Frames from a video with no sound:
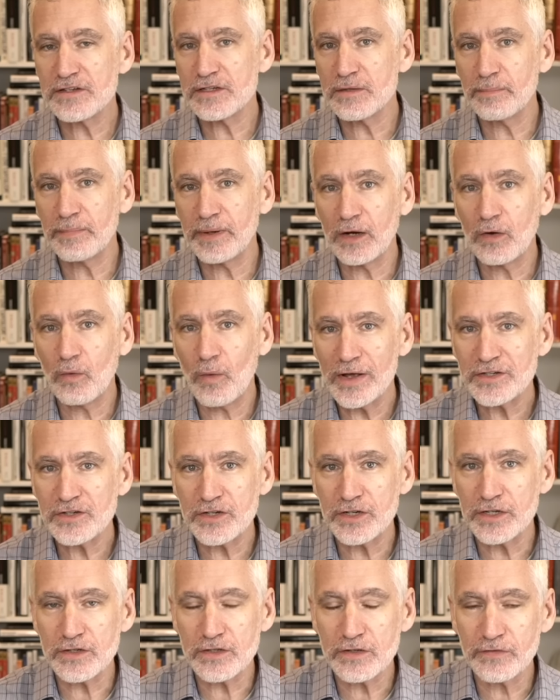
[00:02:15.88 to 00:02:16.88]
some big
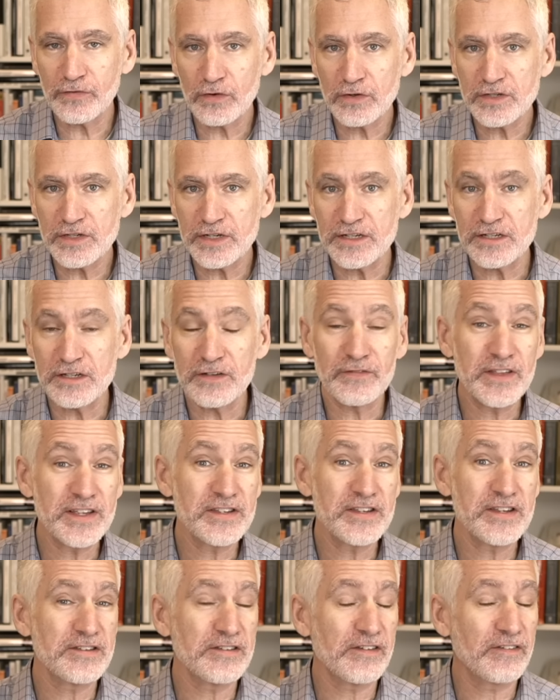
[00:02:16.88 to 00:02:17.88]
questions. The first is, if
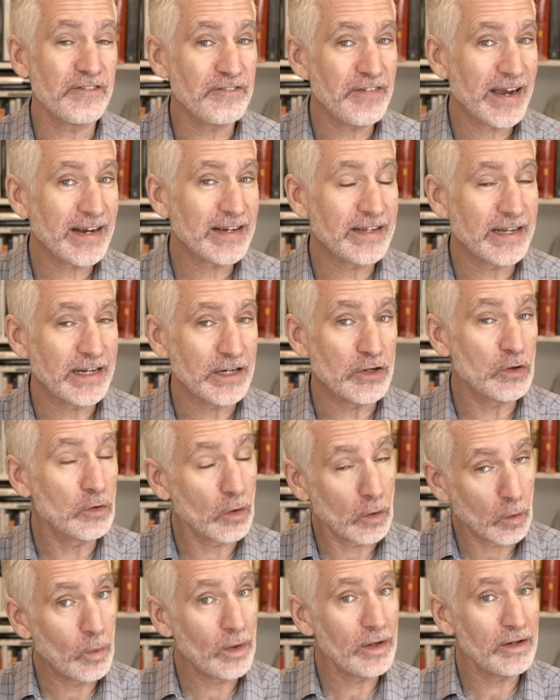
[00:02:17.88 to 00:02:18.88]
this is affecting you
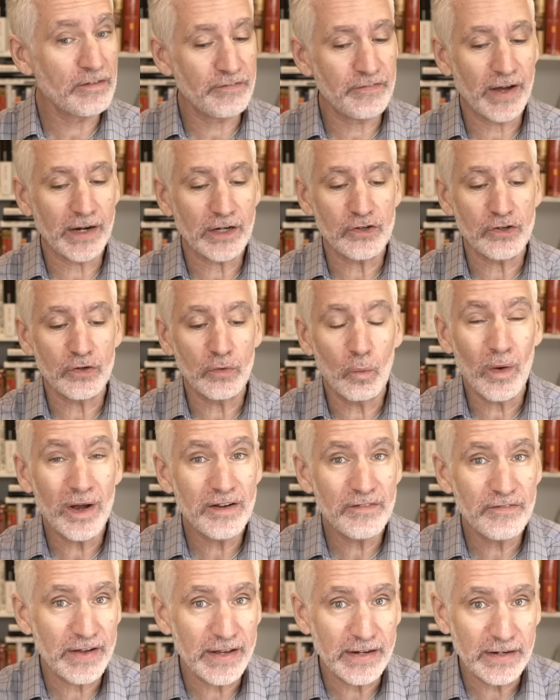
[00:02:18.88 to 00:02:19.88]
or will affect you, what,
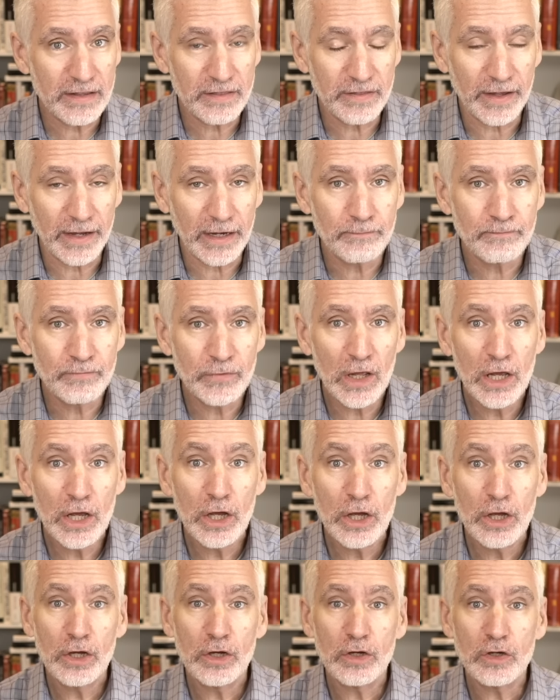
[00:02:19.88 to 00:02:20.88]
if anything,
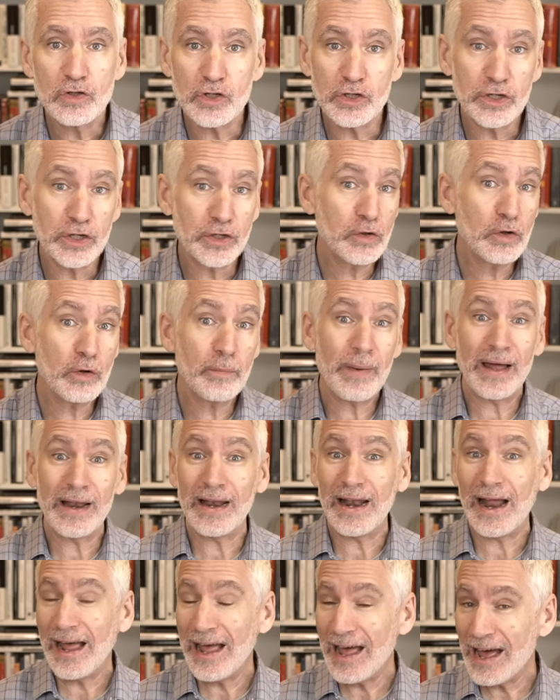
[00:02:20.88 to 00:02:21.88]
should you do about
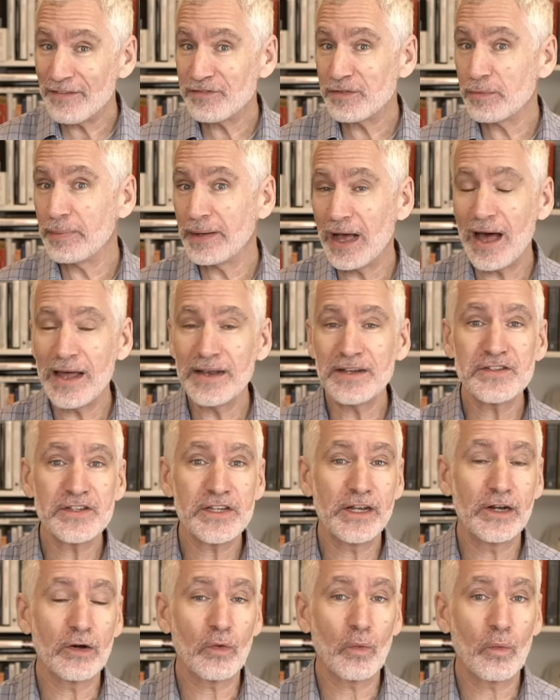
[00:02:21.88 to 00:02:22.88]
it? I have to be honest
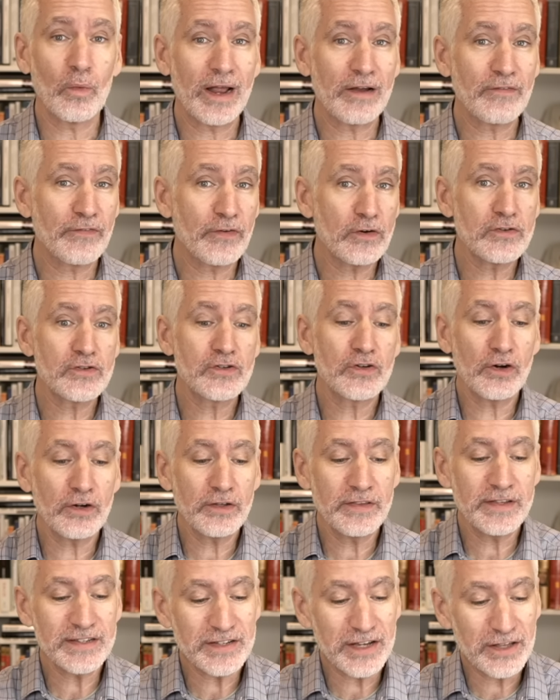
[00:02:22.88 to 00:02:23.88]
here. When I first
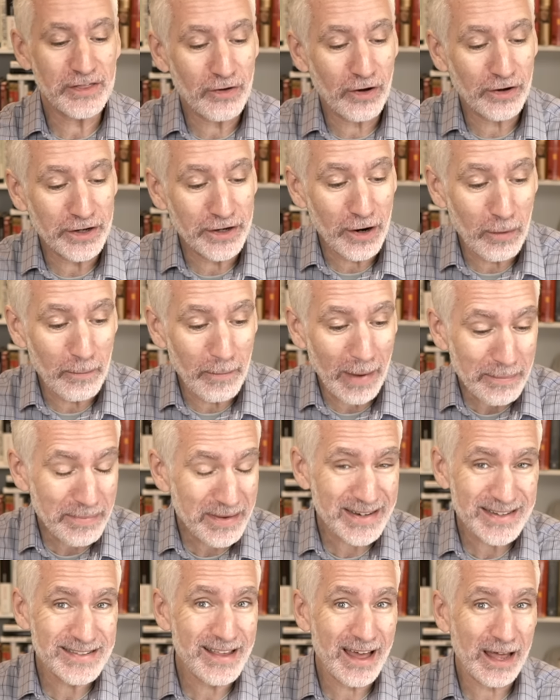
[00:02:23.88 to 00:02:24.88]
heard this, I thought, you know, maybe
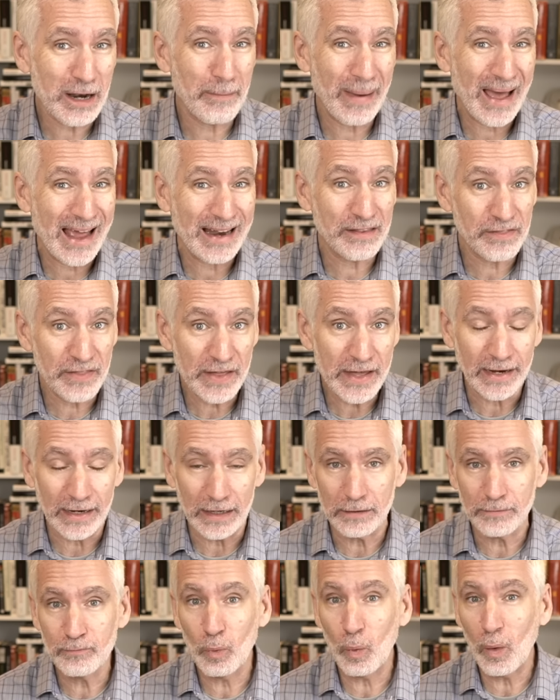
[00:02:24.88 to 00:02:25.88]
it's not a bad
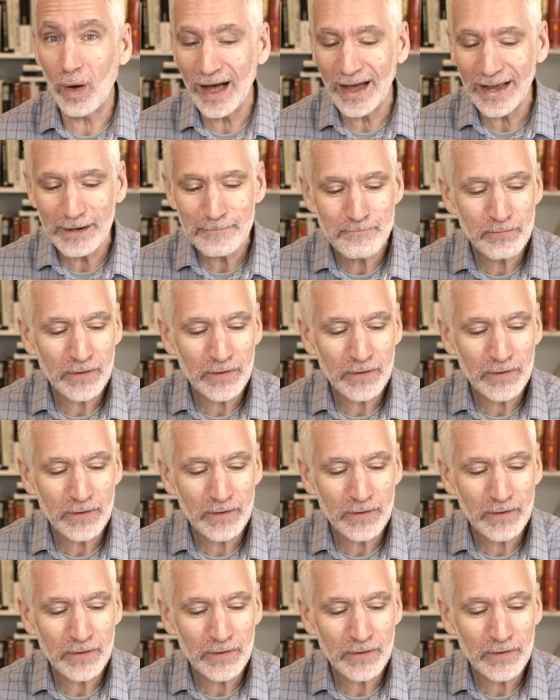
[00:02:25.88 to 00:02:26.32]
thing. Why?